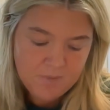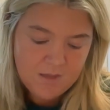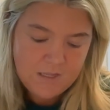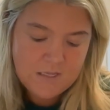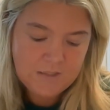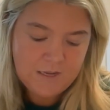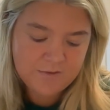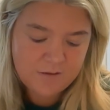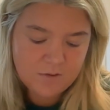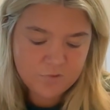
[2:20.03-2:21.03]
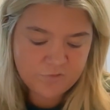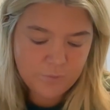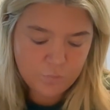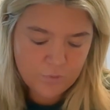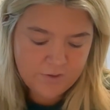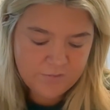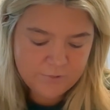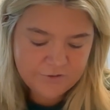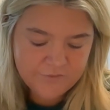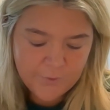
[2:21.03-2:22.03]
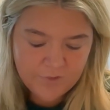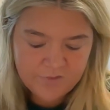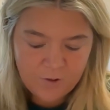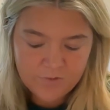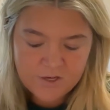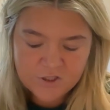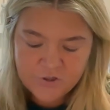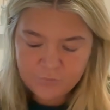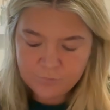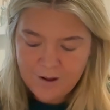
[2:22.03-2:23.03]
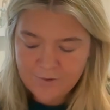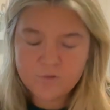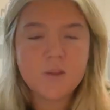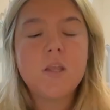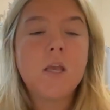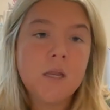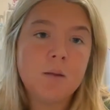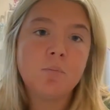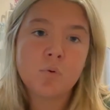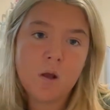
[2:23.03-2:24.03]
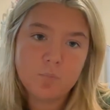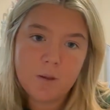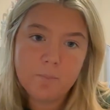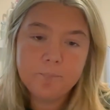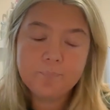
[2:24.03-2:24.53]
And then lastly, there's the woods, which is focusing on the issue rather than the hidden problem.